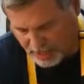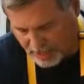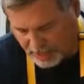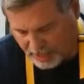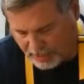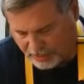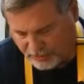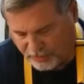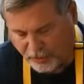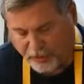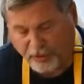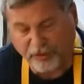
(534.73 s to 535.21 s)

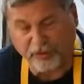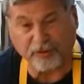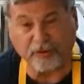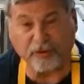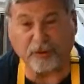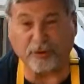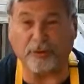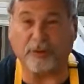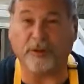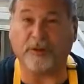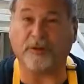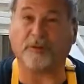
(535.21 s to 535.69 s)
And you could
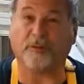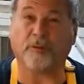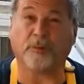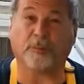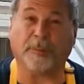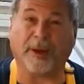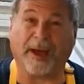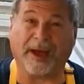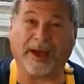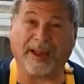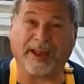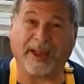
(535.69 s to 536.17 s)
do this
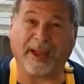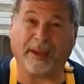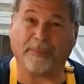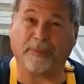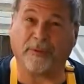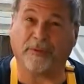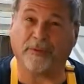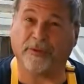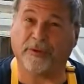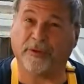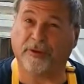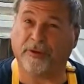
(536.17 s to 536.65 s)
with
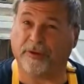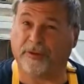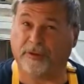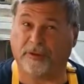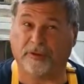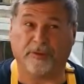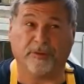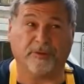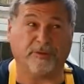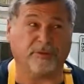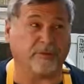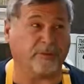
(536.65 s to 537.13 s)
pineapple. You could
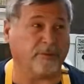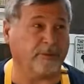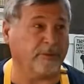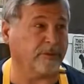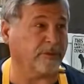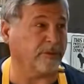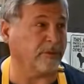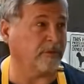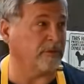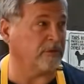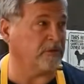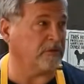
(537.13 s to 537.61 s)
do this with
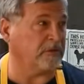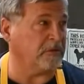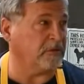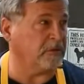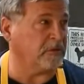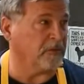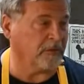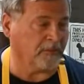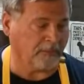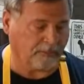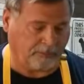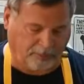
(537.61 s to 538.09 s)

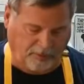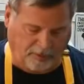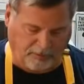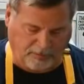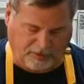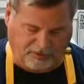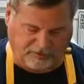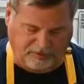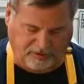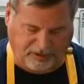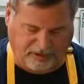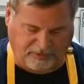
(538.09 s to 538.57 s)
pretty
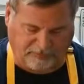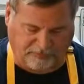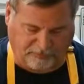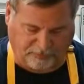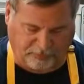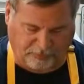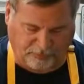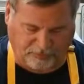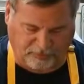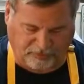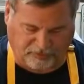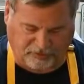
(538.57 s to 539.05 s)
much any
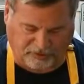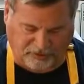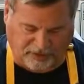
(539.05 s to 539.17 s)
fruit that you